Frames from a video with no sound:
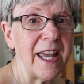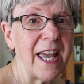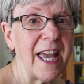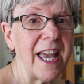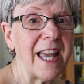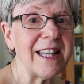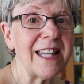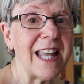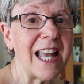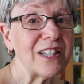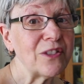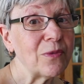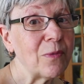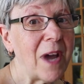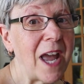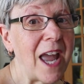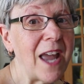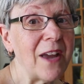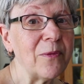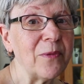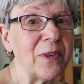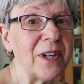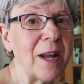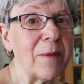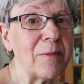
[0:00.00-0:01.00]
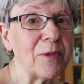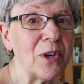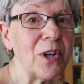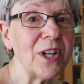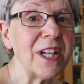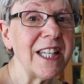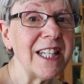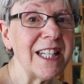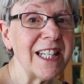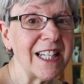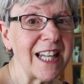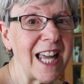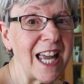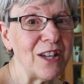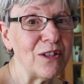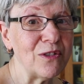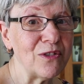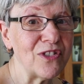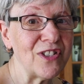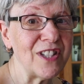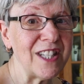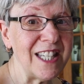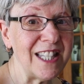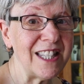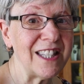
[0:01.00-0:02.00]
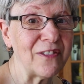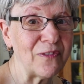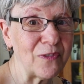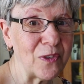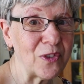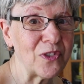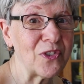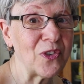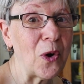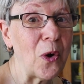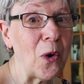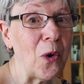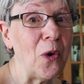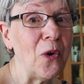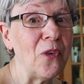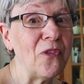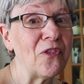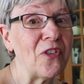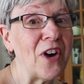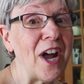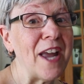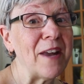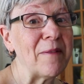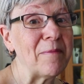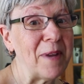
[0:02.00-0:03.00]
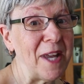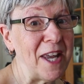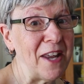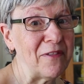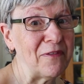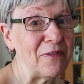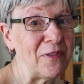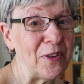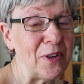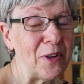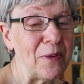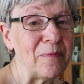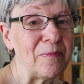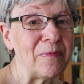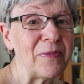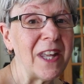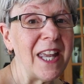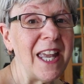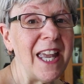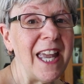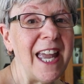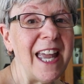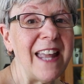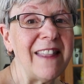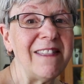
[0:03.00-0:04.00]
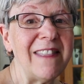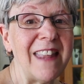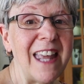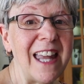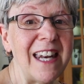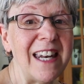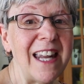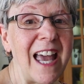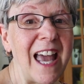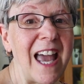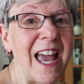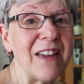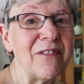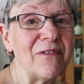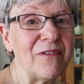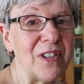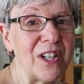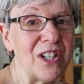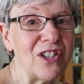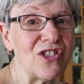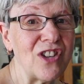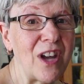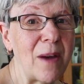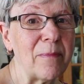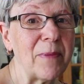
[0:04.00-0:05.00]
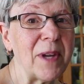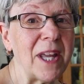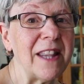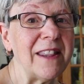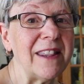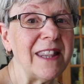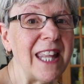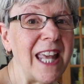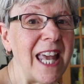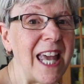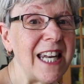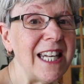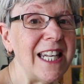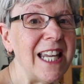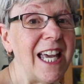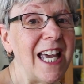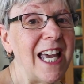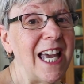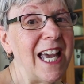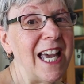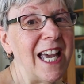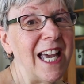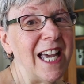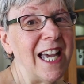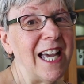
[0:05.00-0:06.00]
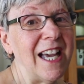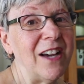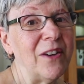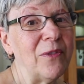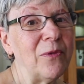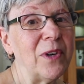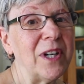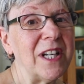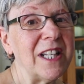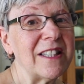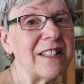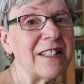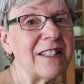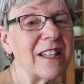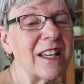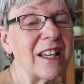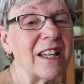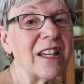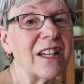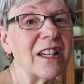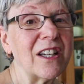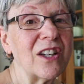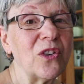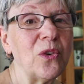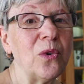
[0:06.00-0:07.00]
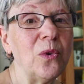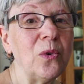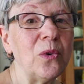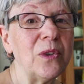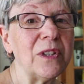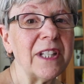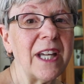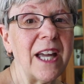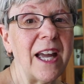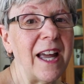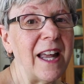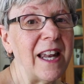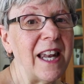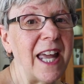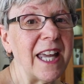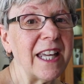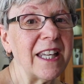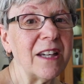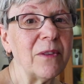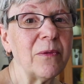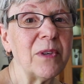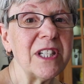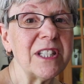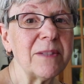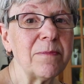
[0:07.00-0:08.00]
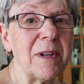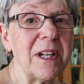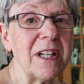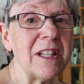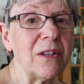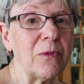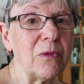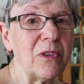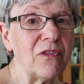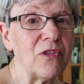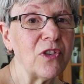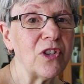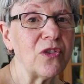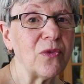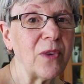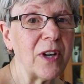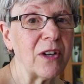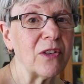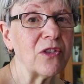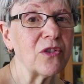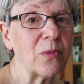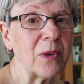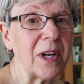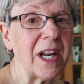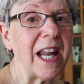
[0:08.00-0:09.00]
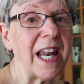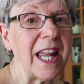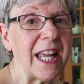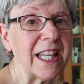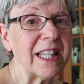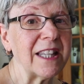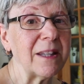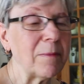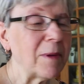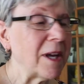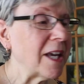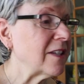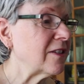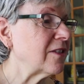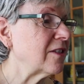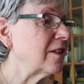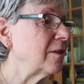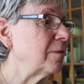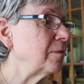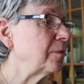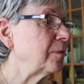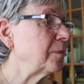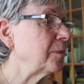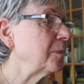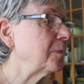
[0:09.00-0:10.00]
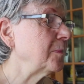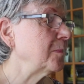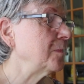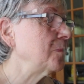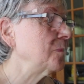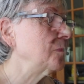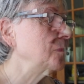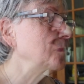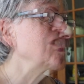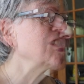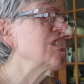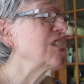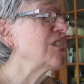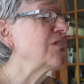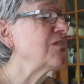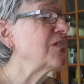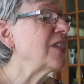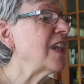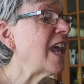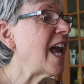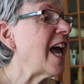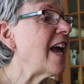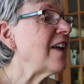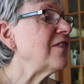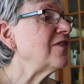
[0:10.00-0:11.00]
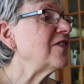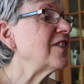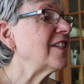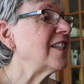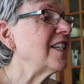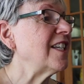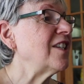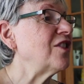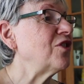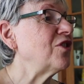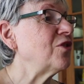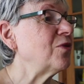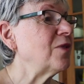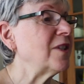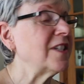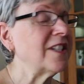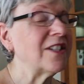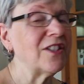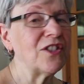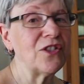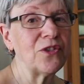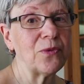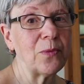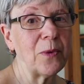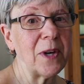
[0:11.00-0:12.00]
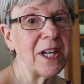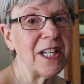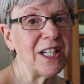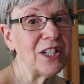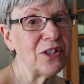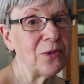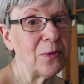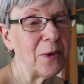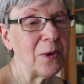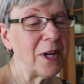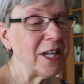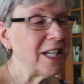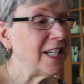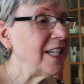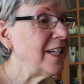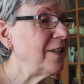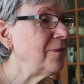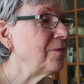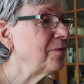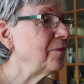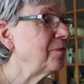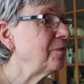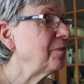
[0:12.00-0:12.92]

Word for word: And that's why when I'm cooking it, I usually eat the first whole frying pan full. And then I finish up. And then when it's cooled, I like it. When it's been in the refrigerators, when I like it the best. Connections of Lives and Interests 2020.